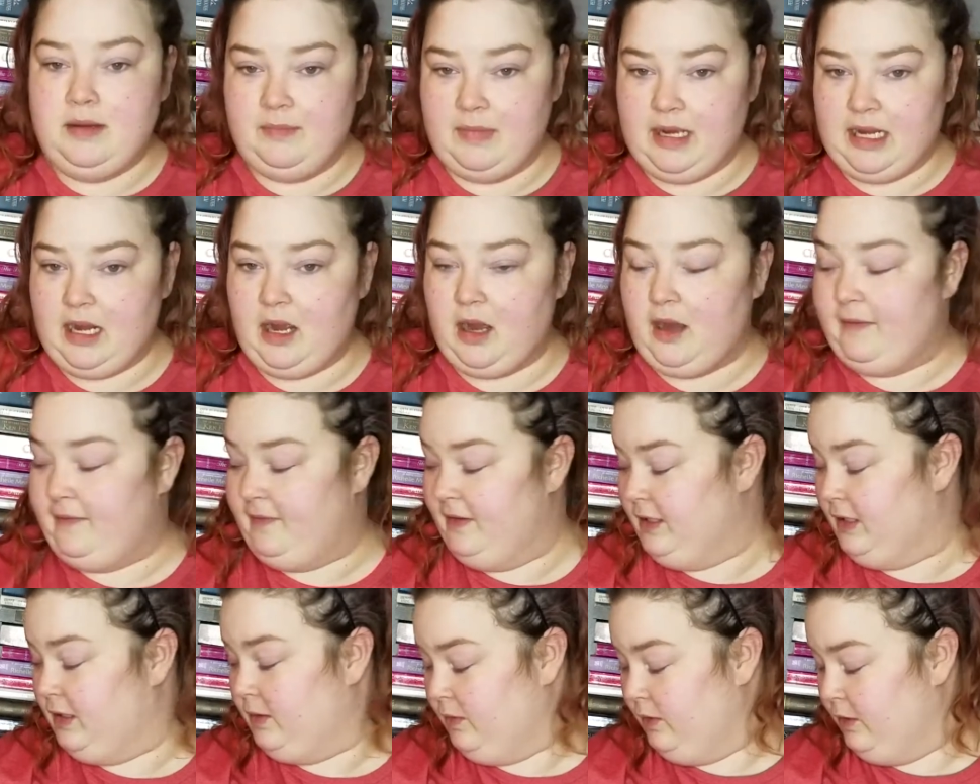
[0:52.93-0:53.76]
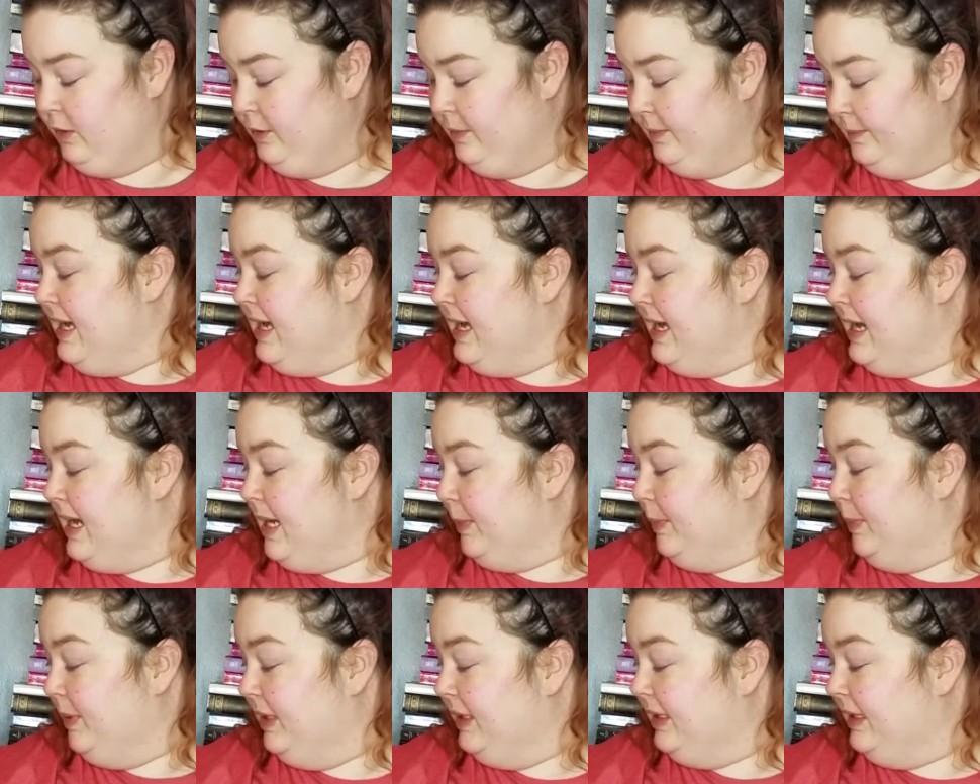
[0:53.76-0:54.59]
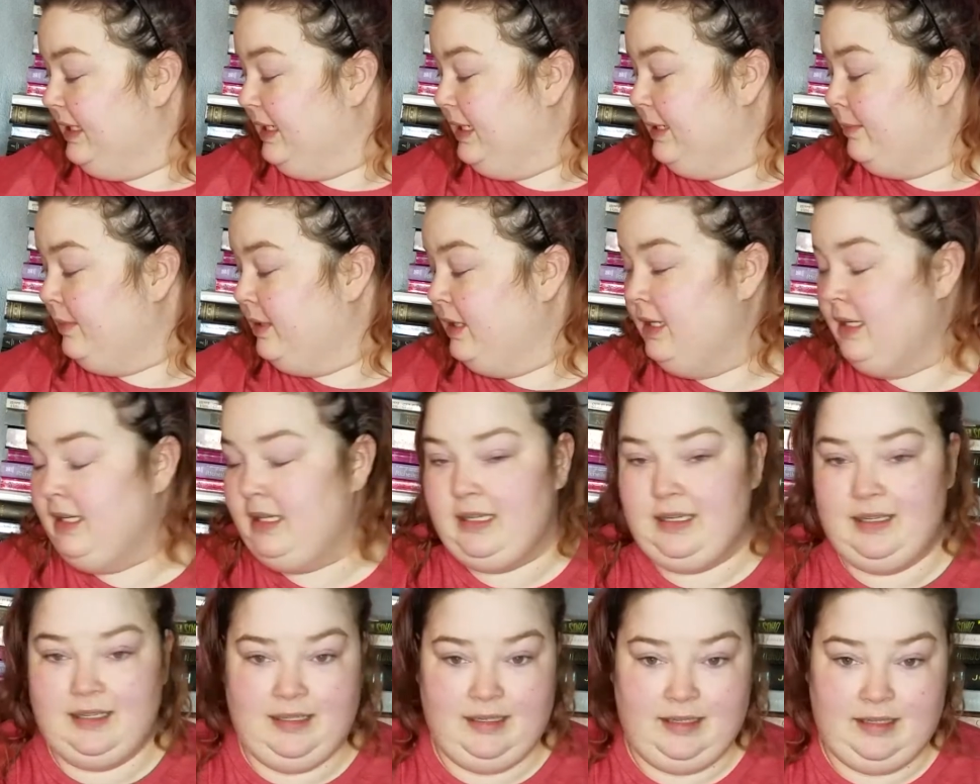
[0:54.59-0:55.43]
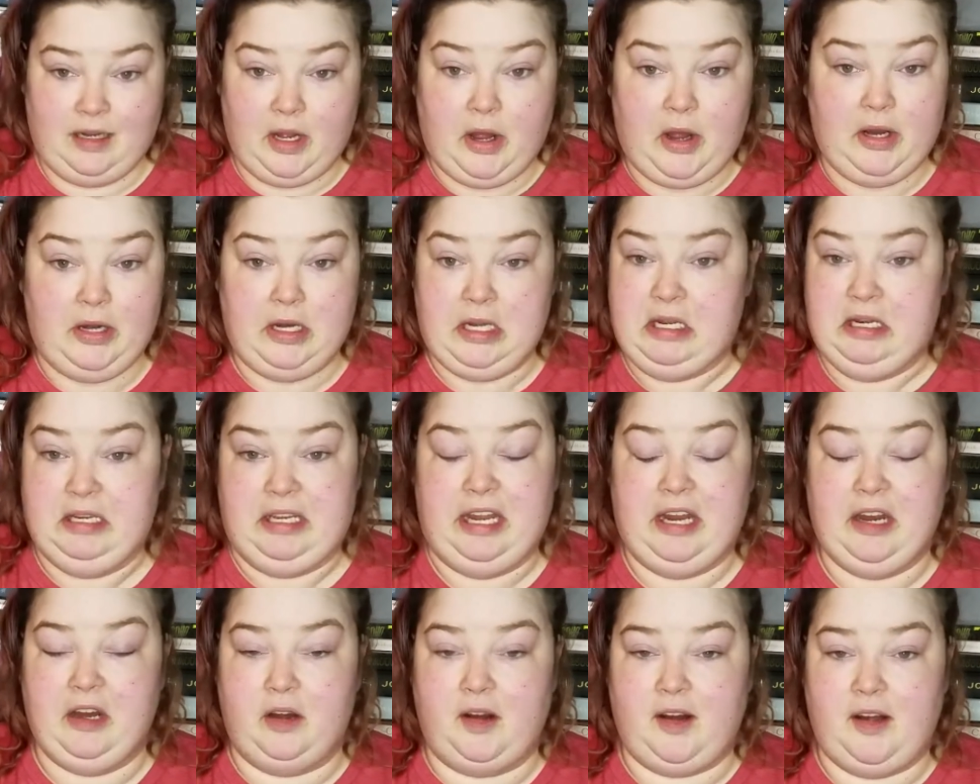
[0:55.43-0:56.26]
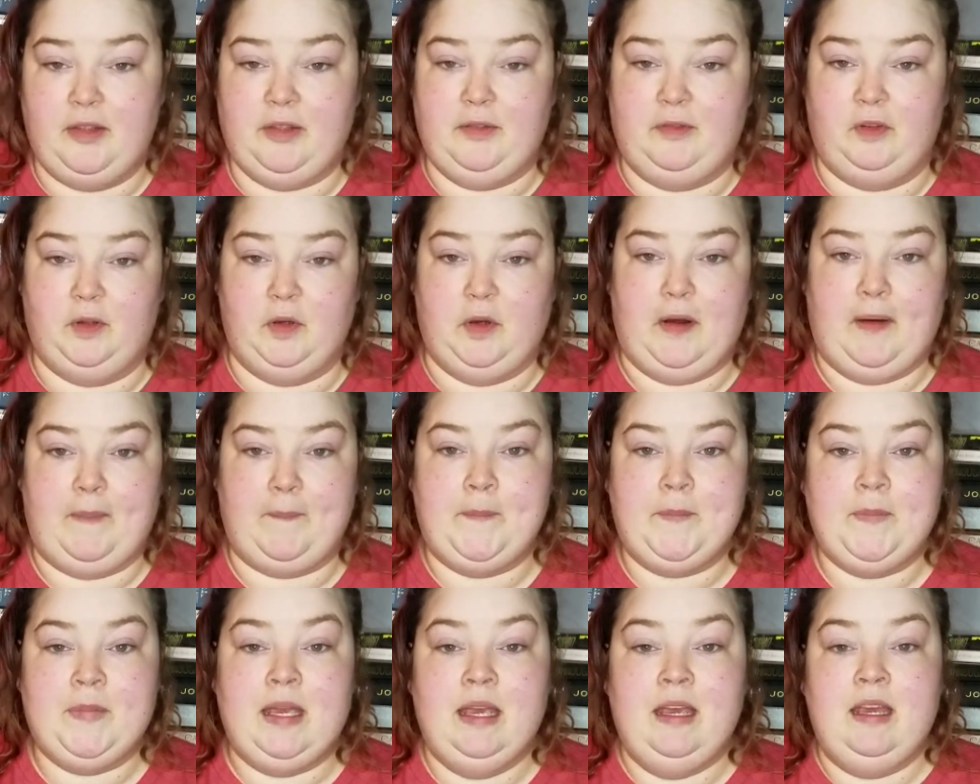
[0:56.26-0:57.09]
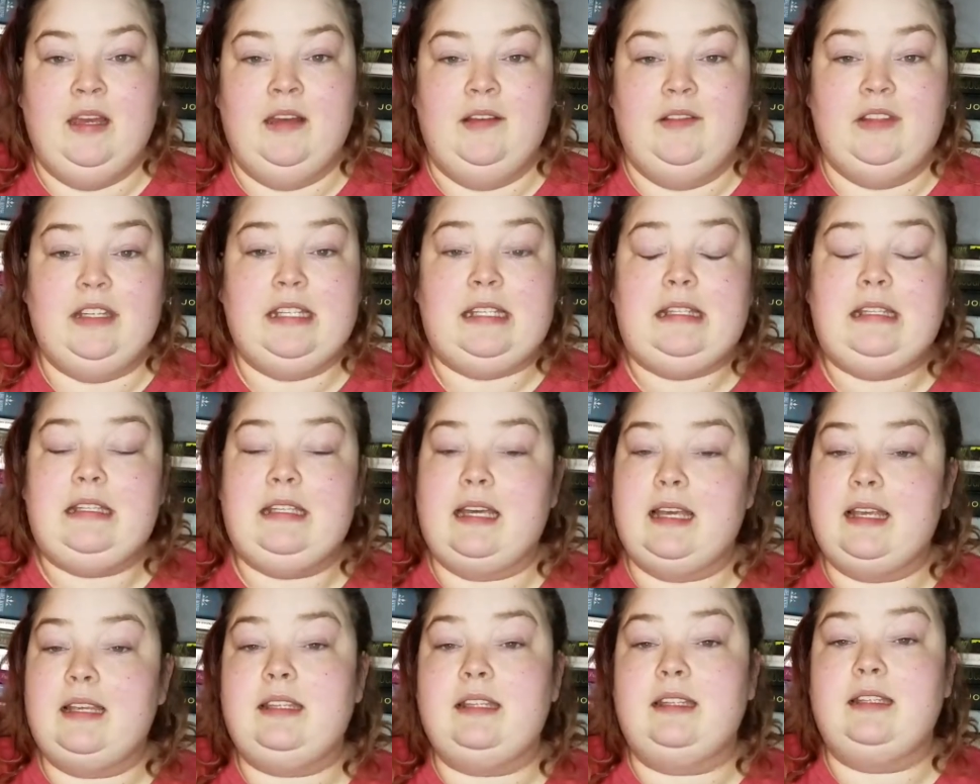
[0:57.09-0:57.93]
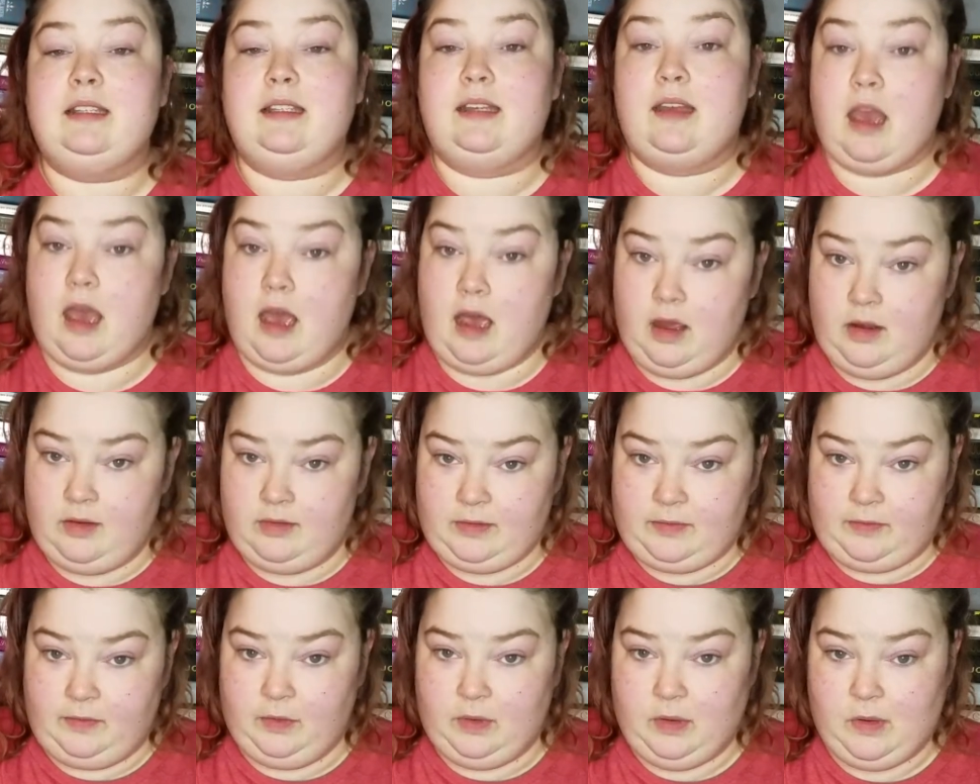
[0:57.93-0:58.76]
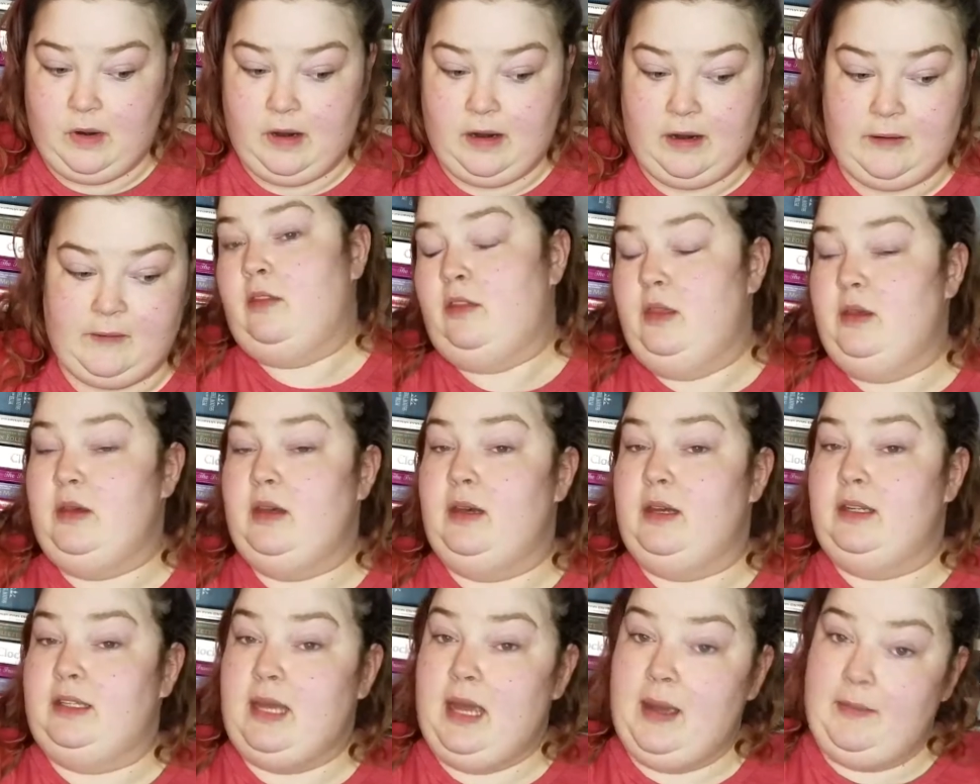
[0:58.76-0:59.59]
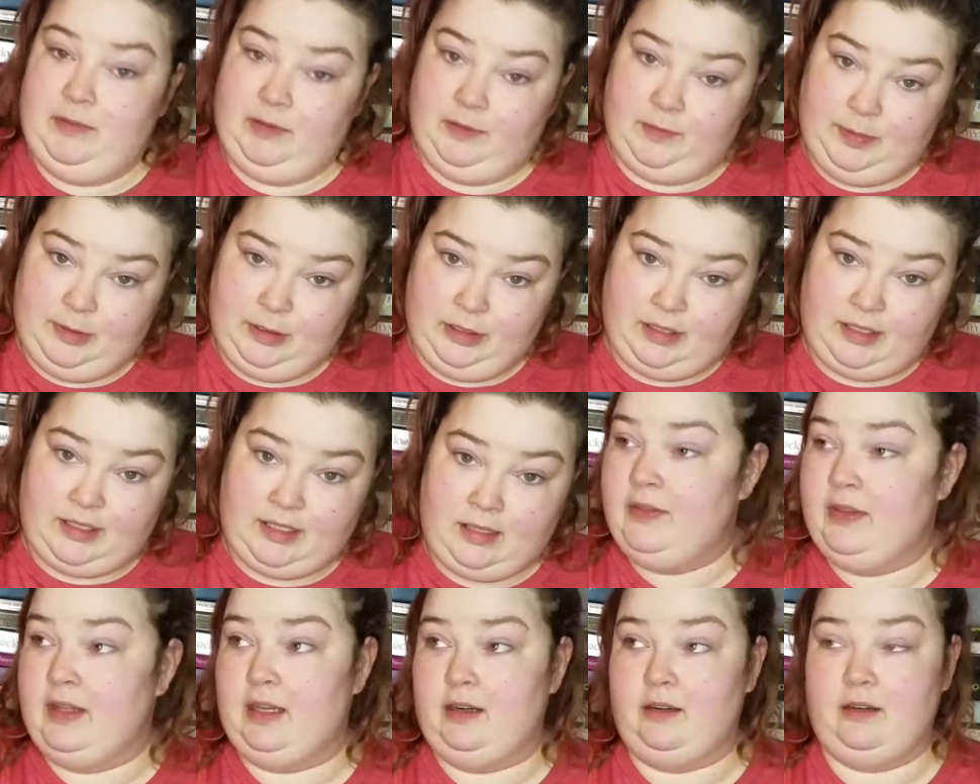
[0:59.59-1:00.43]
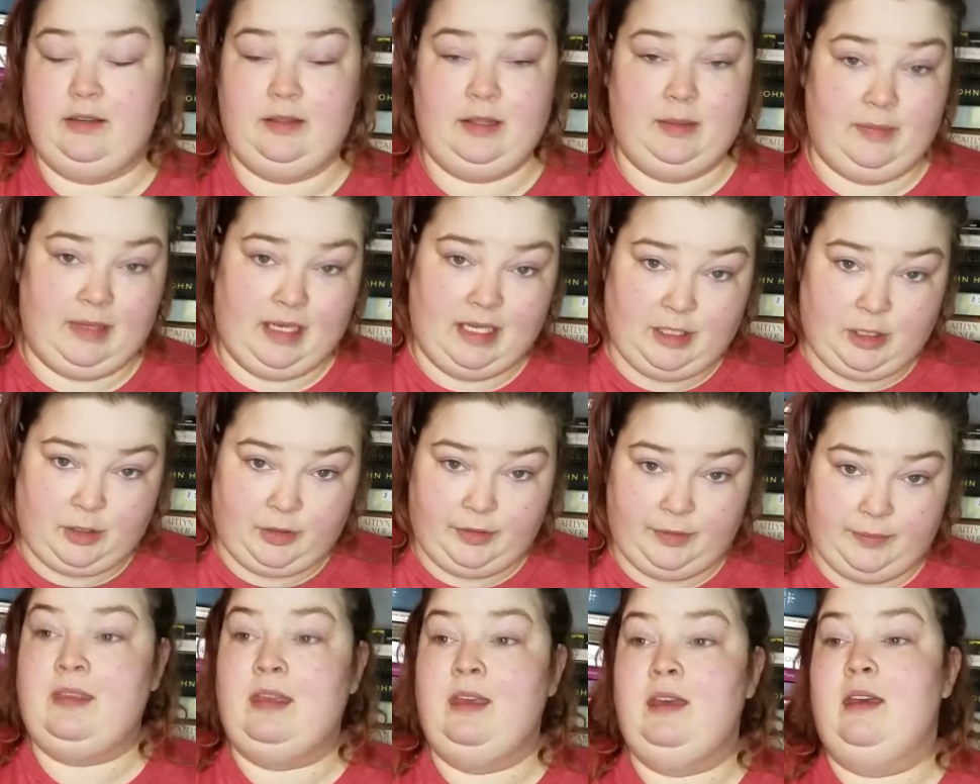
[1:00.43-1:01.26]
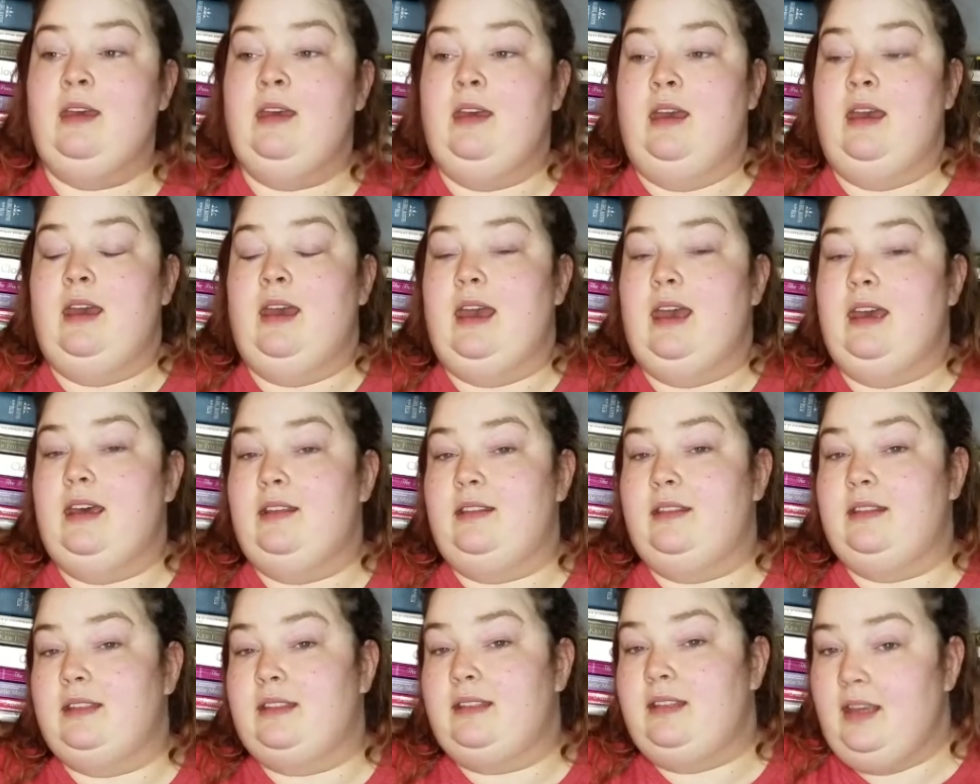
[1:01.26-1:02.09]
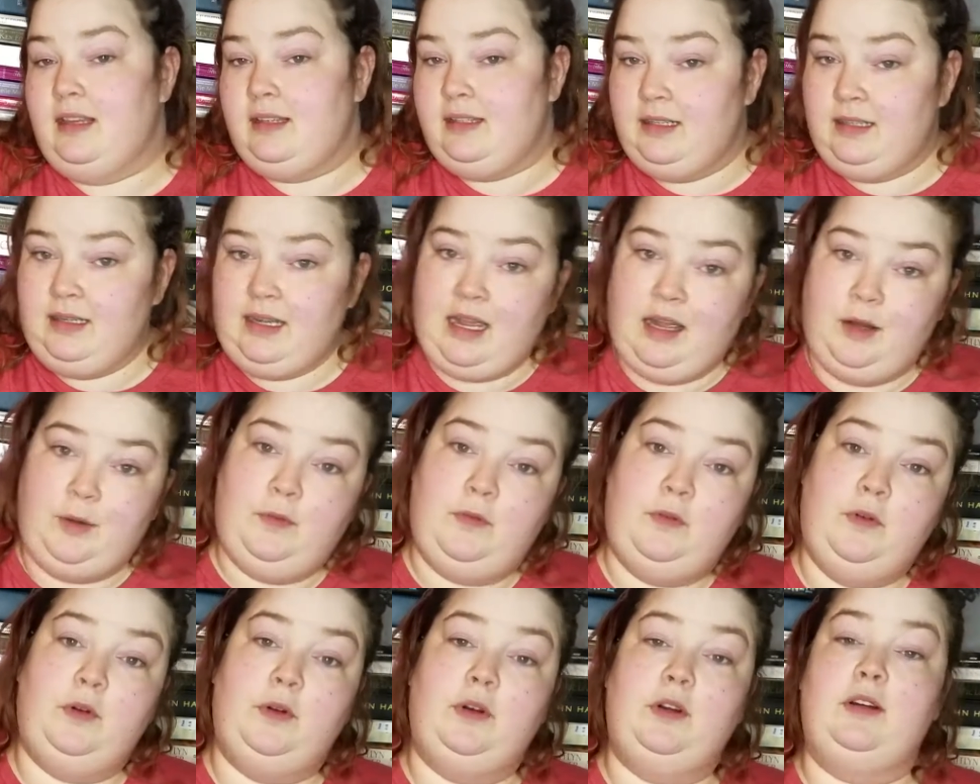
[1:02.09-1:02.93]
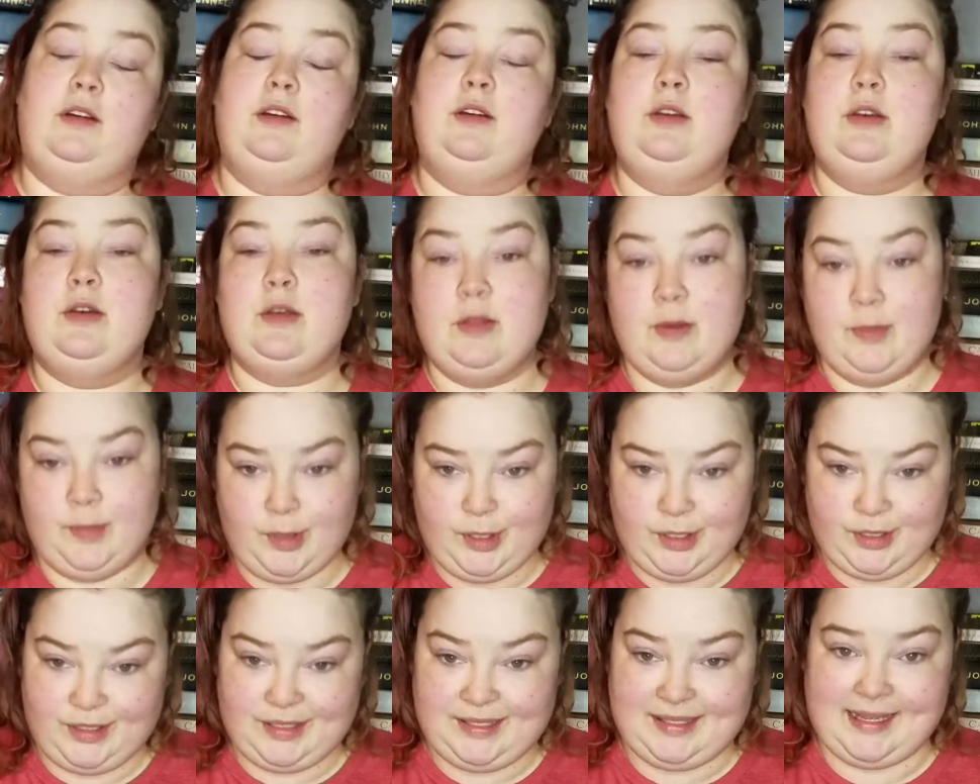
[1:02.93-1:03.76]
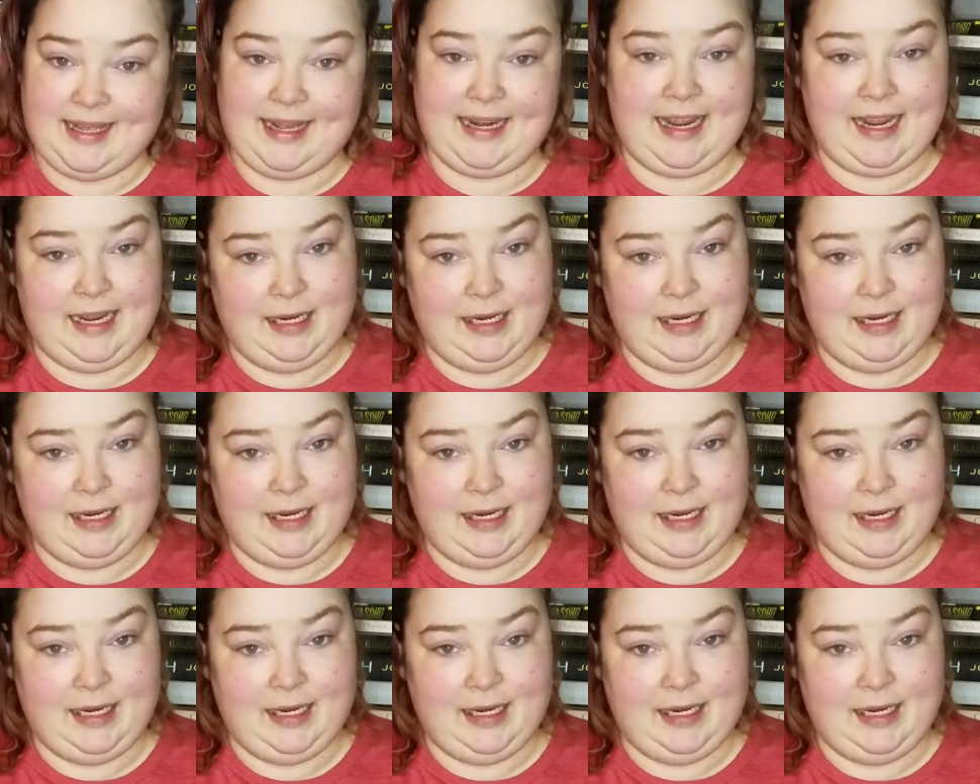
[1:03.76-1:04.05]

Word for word: my office room and I put them on in here on the floor. This doesn't count for the tub of books that are in the bedroom. And this doesn't count for the books that